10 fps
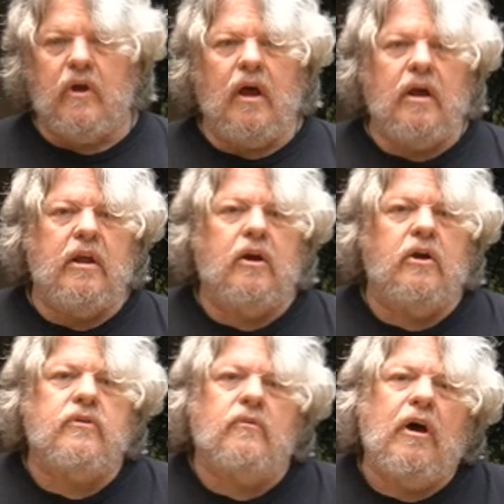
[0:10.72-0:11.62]
I need a
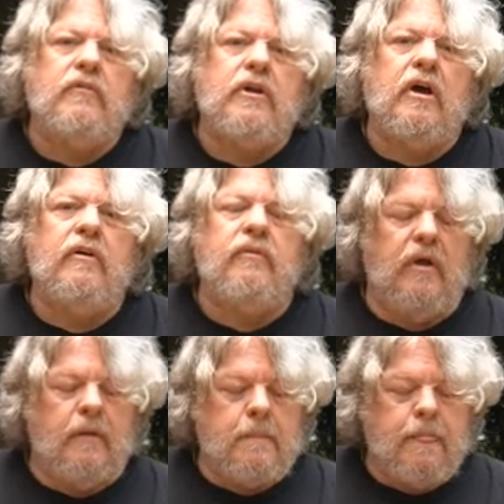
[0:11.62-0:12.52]
good survival knife.
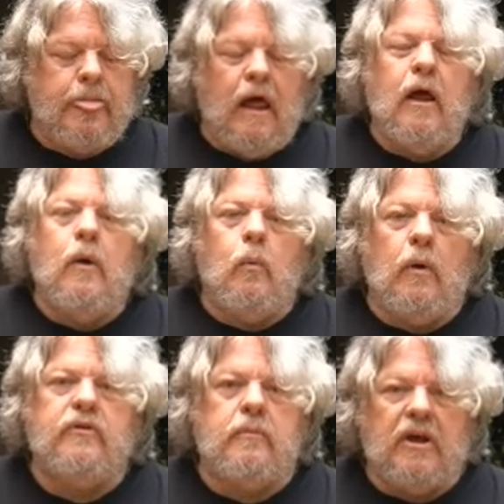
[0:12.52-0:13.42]

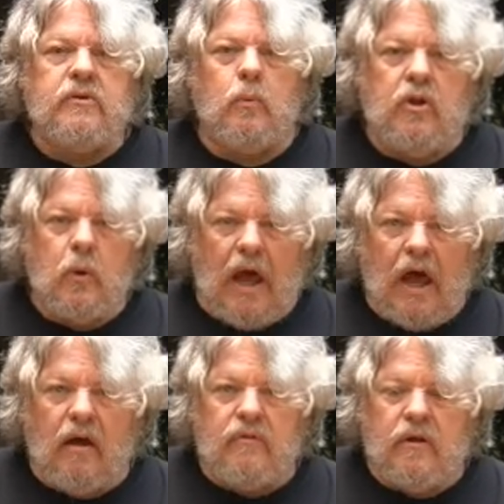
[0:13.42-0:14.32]
What's the best one you
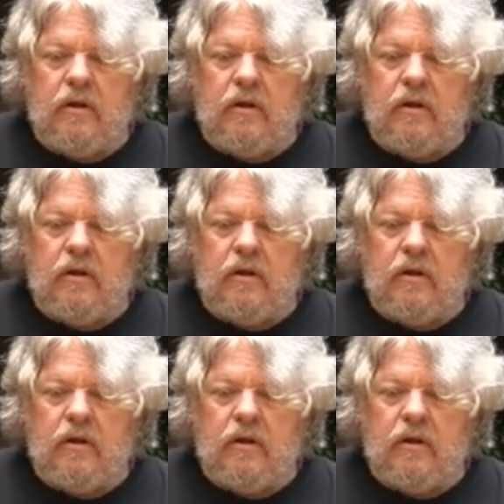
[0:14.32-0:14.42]
have?